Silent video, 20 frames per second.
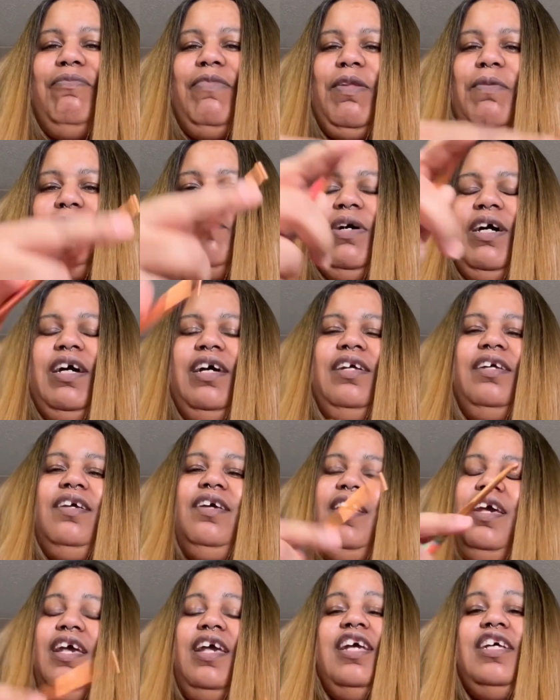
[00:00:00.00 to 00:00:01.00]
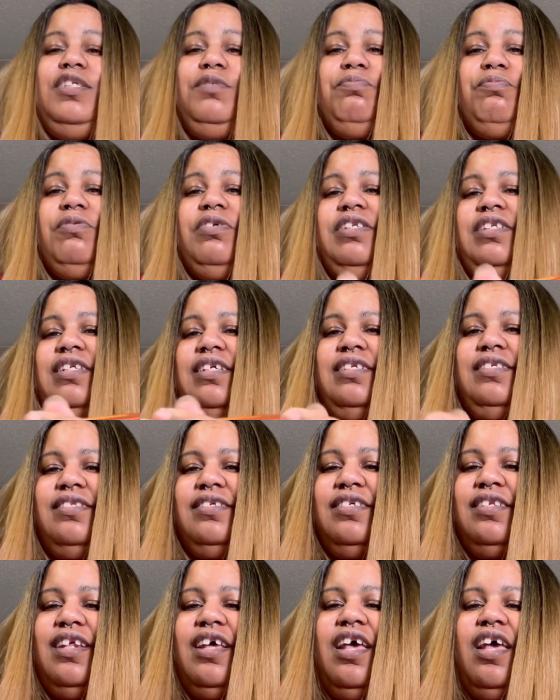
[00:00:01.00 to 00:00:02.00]
But it's pretty
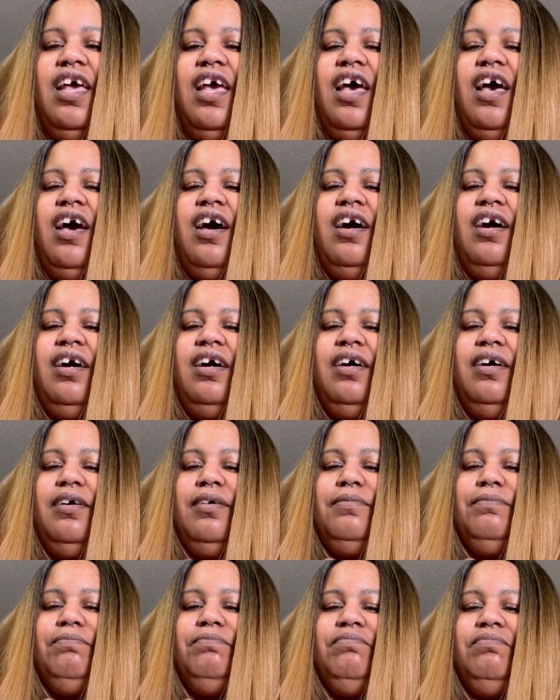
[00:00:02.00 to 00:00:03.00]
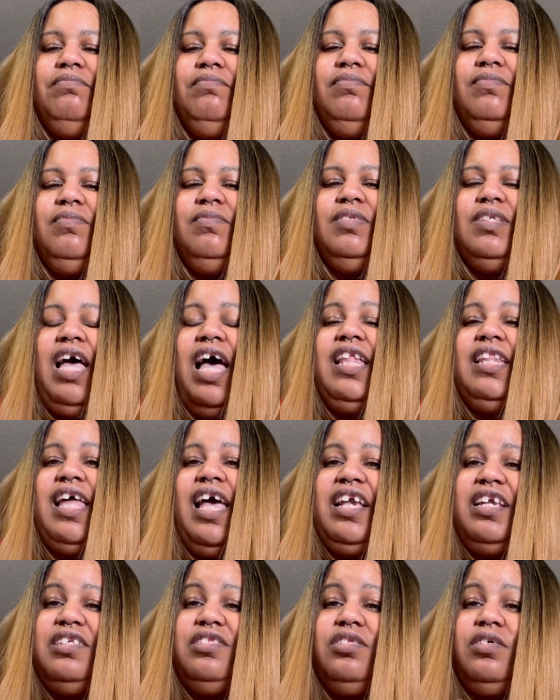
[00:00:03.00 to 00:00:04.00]
decent. I
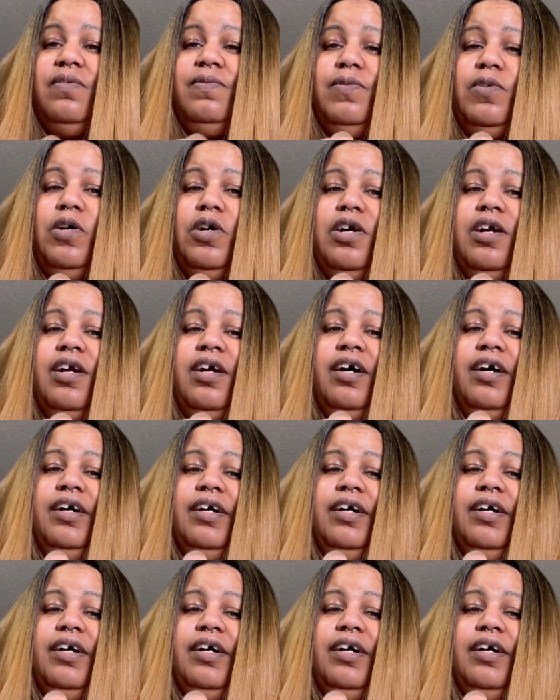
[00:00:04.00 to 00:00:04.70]
like it so far.